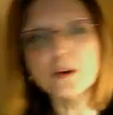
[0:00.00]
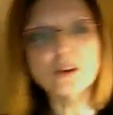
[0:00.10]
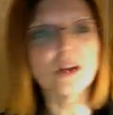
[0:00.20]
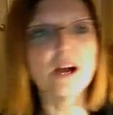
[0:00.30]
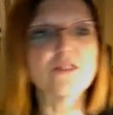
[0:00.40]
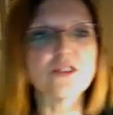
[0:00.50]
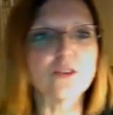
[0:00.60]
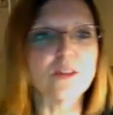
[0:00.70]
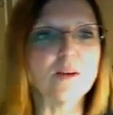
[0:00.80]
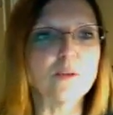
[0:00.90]
you'll have to do
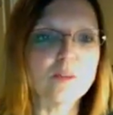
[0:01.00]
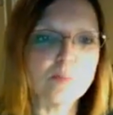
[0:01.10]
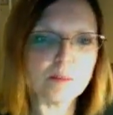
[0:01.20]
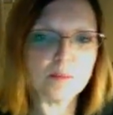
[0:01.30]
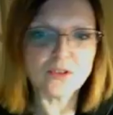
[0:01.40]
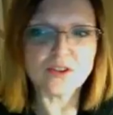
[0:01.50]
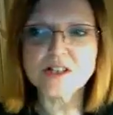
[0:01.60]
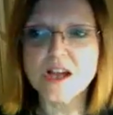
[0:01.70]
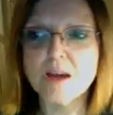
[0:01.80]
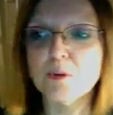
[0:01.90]
that with, but most of the
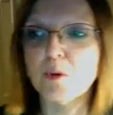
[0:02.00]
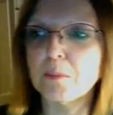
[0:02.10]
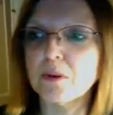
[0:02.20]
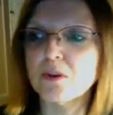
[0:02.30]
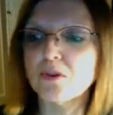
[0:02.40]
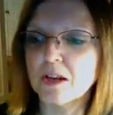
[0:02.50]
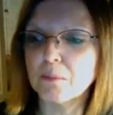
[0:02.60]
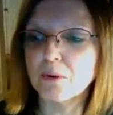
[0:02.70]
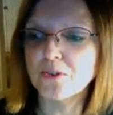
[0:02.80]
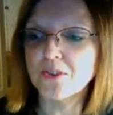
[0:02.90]
time you won't be using any
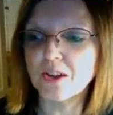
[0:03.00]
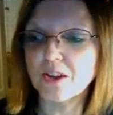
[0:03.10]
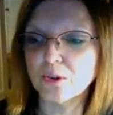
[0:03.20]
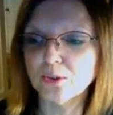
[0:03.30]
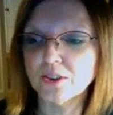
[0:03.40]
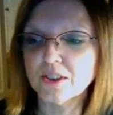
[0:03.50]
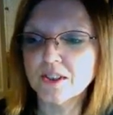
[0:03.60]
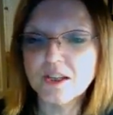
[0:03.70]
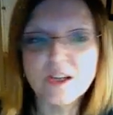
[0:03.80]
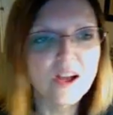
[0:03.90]
books that old.
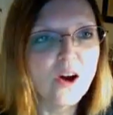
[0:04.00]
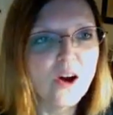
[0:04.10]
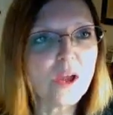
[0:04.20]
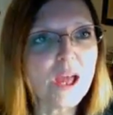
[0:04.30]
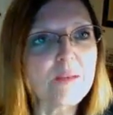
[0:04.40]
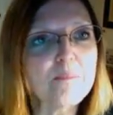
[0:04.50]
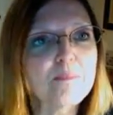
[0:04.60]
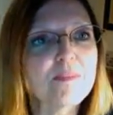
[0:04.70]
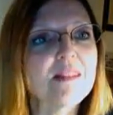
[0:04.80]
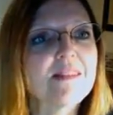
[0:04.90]
Okay,
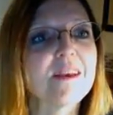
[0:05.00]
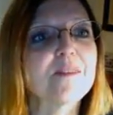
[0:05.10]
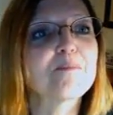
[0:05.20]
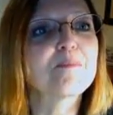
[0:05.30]
that's it.